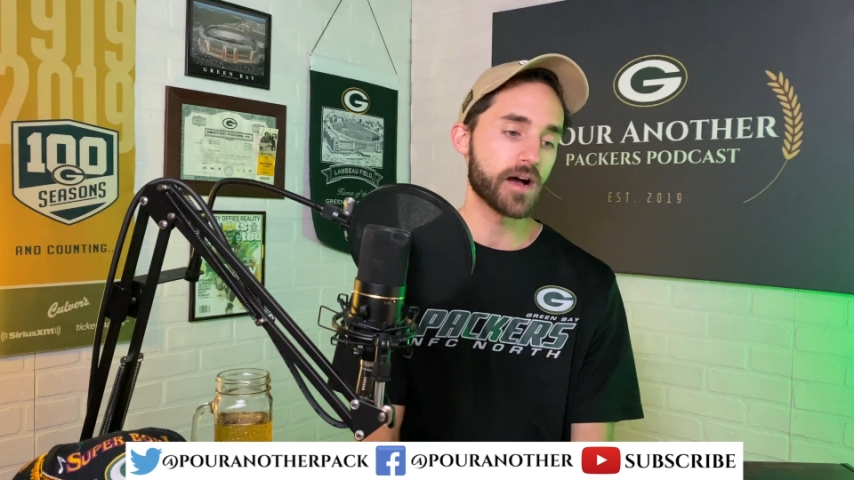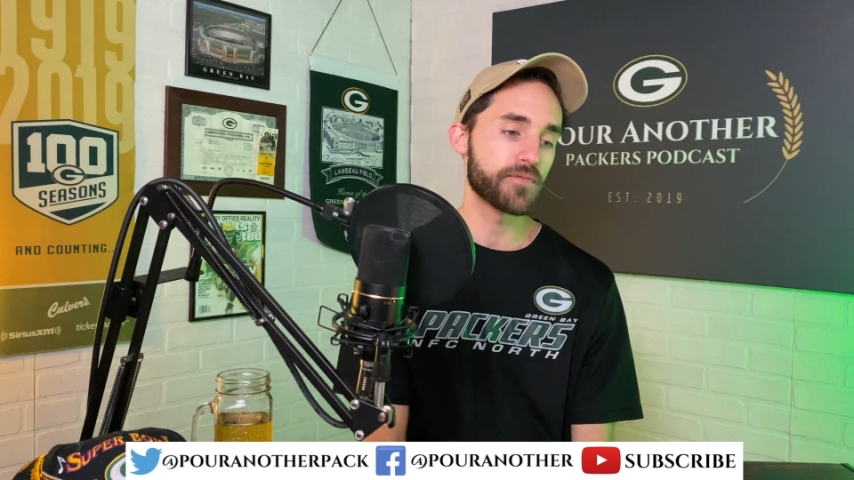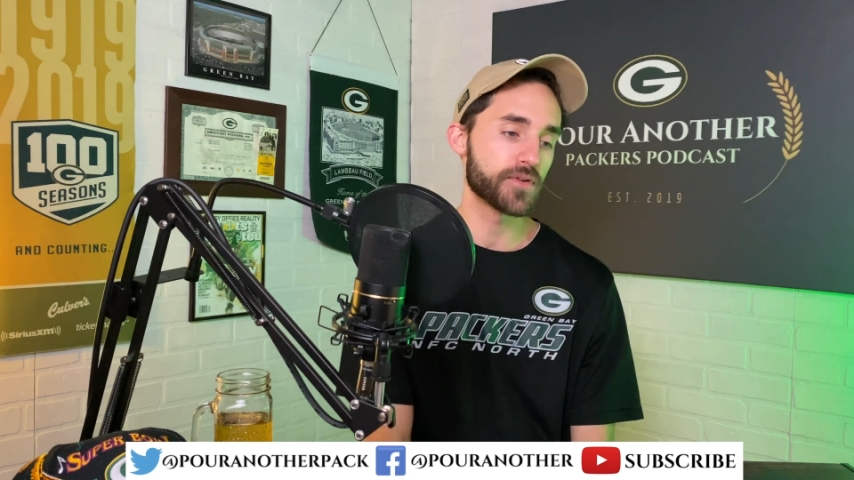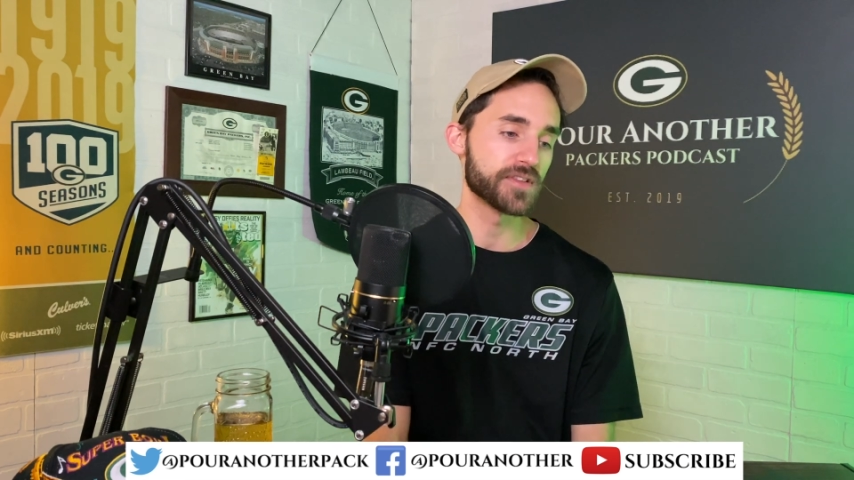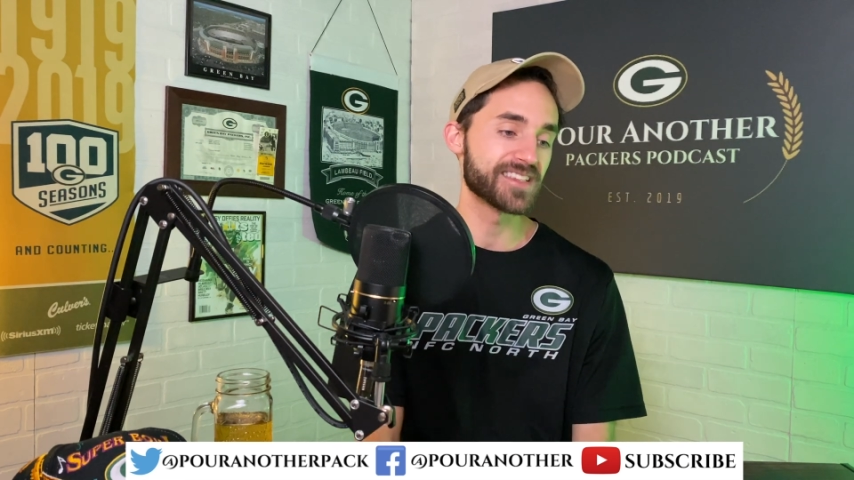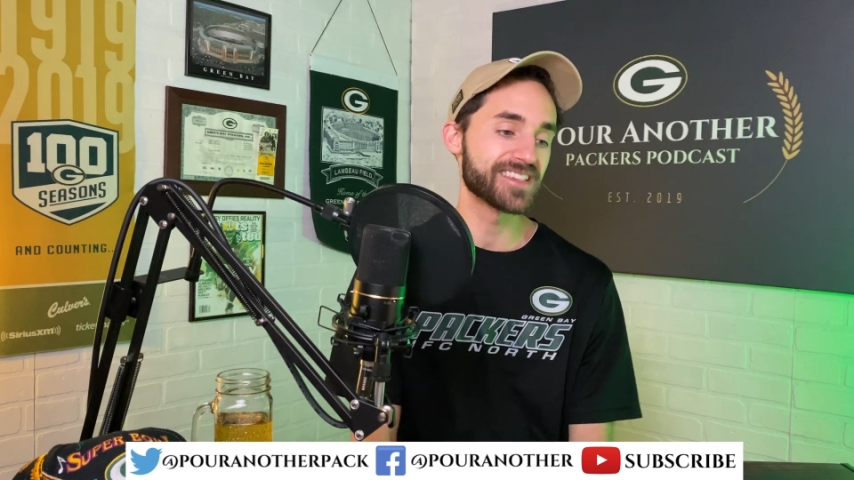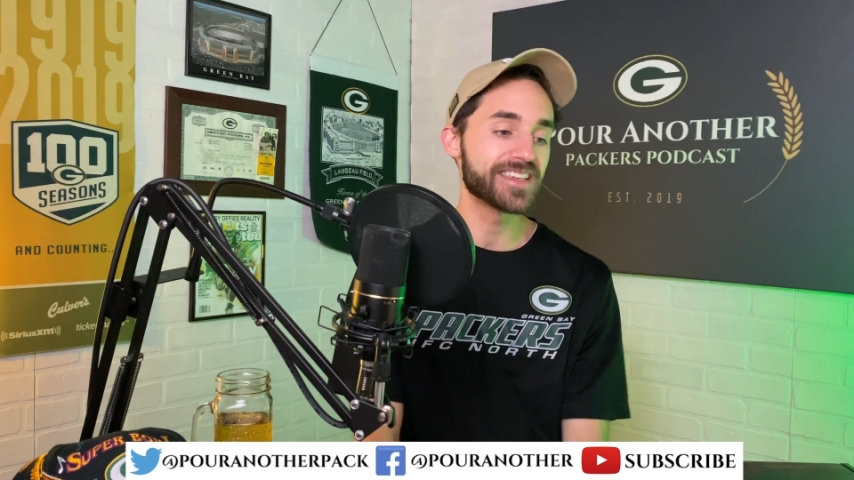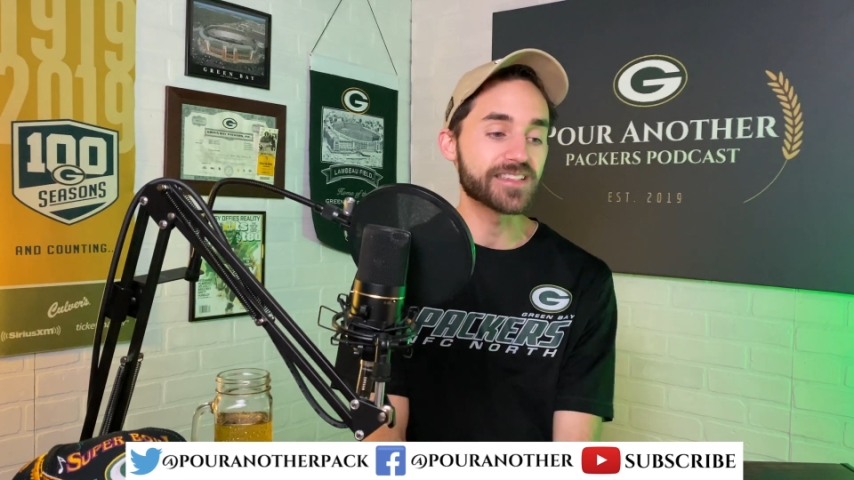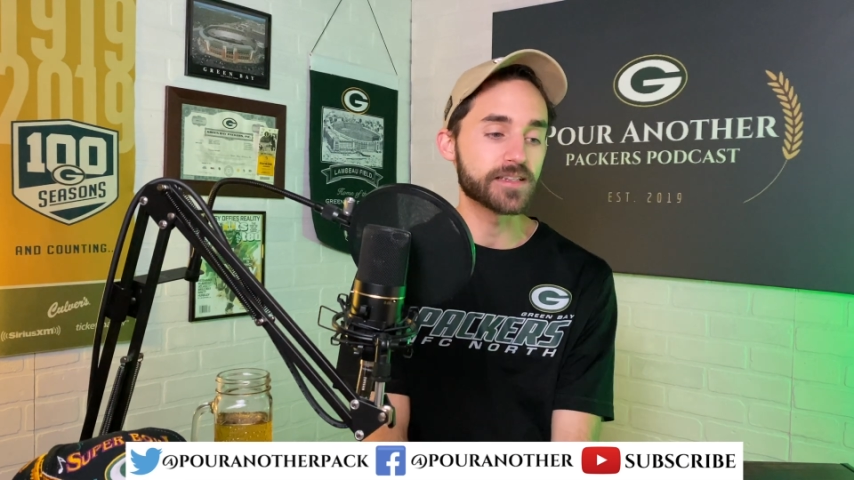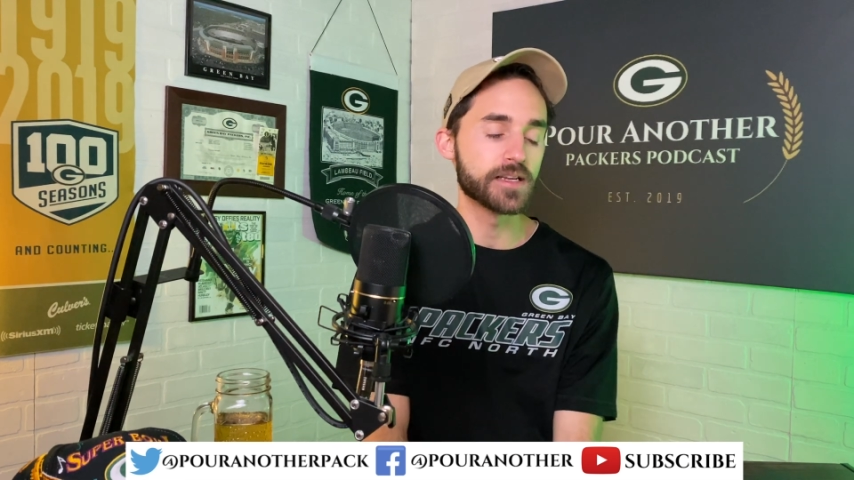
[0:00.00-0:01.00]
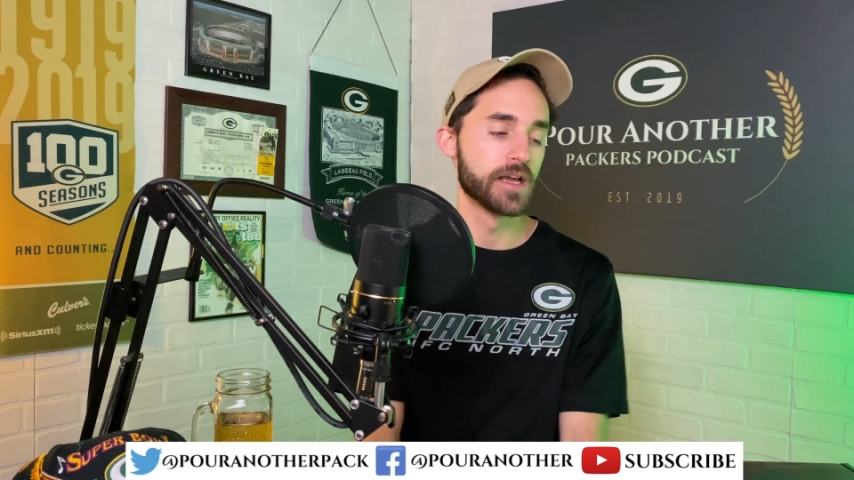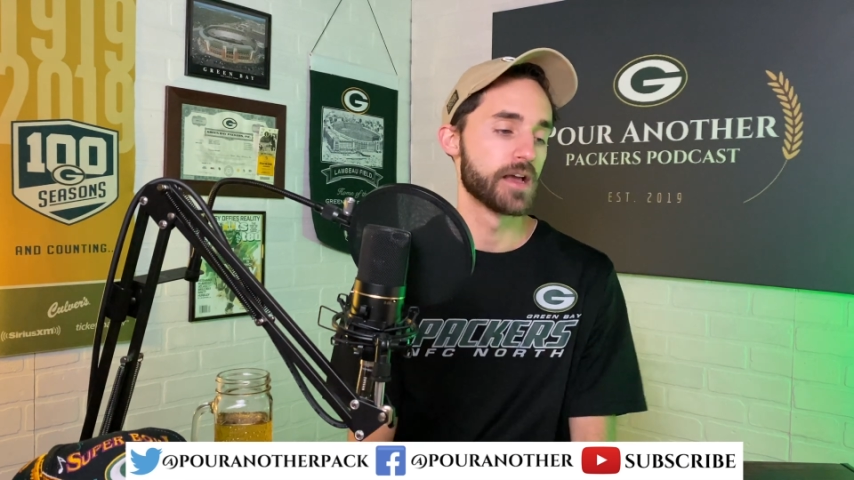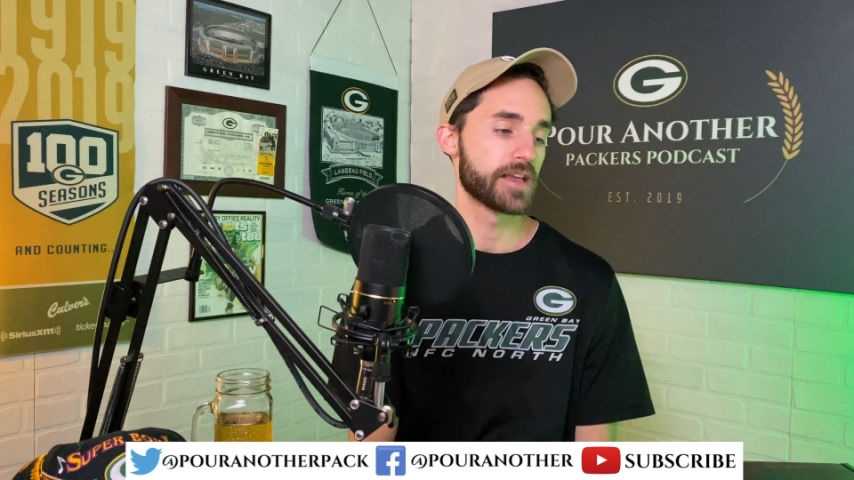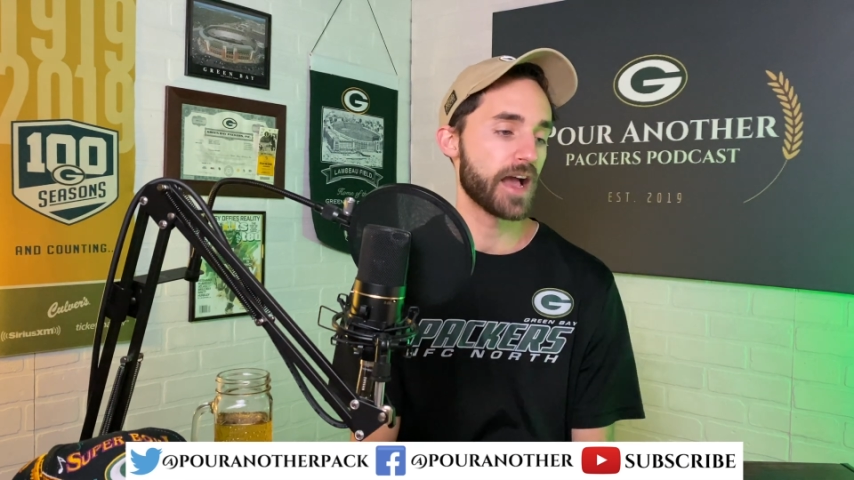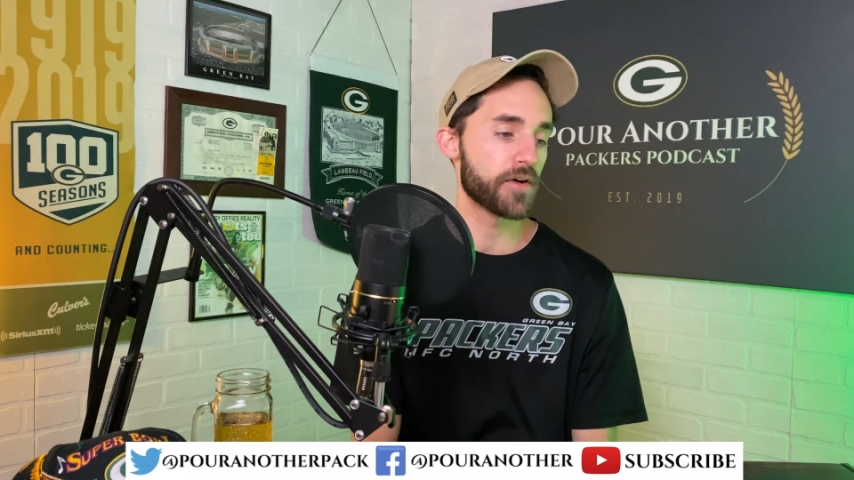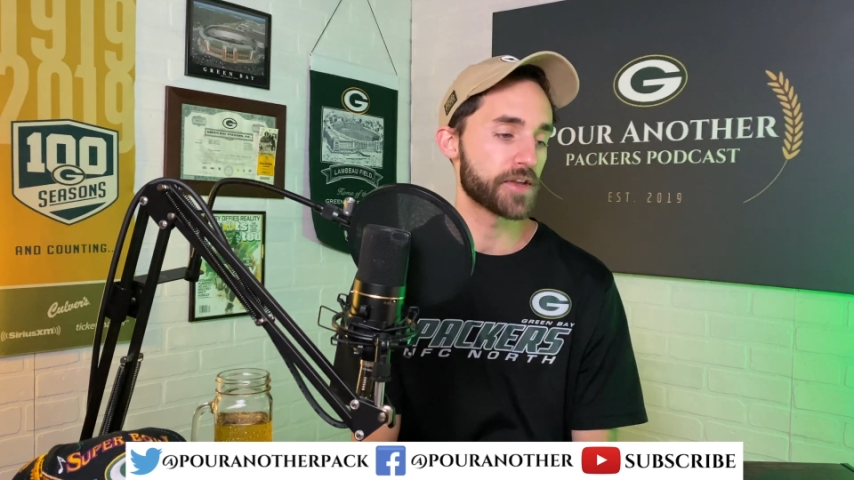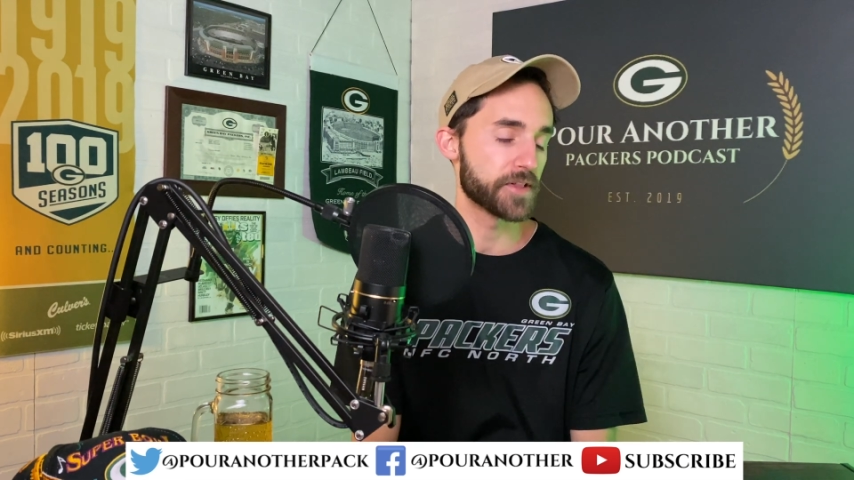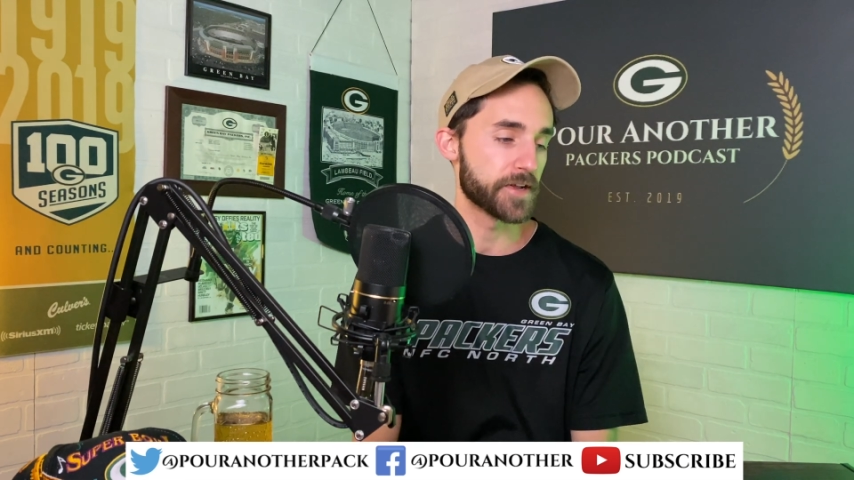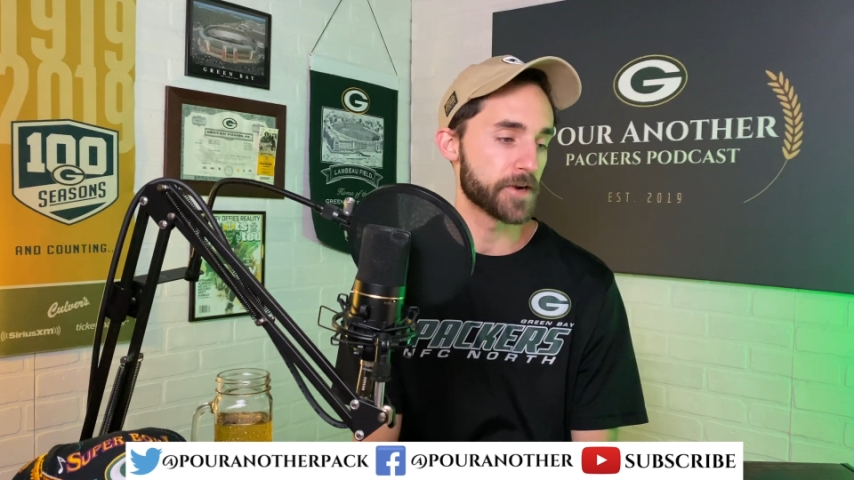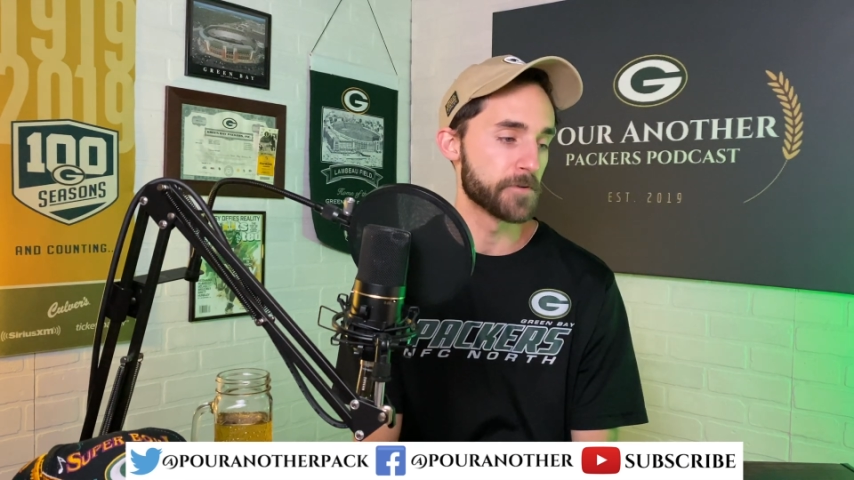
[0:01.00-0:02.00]
or this season
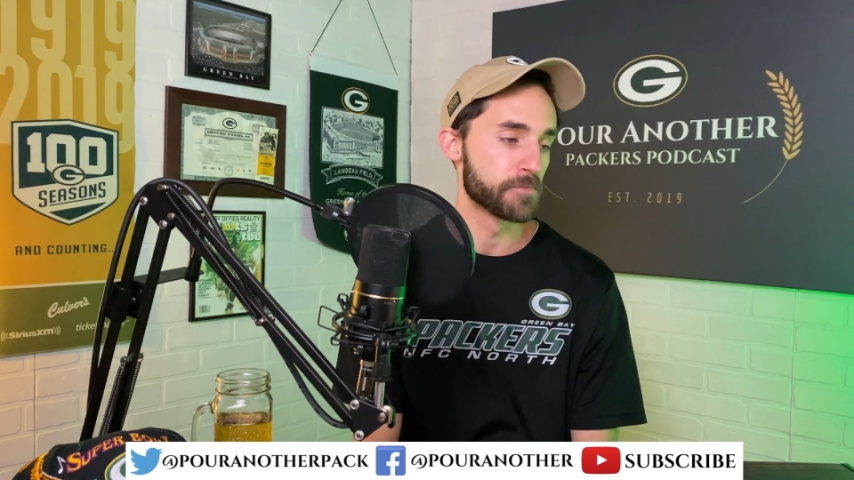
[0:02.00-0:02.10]
calculator.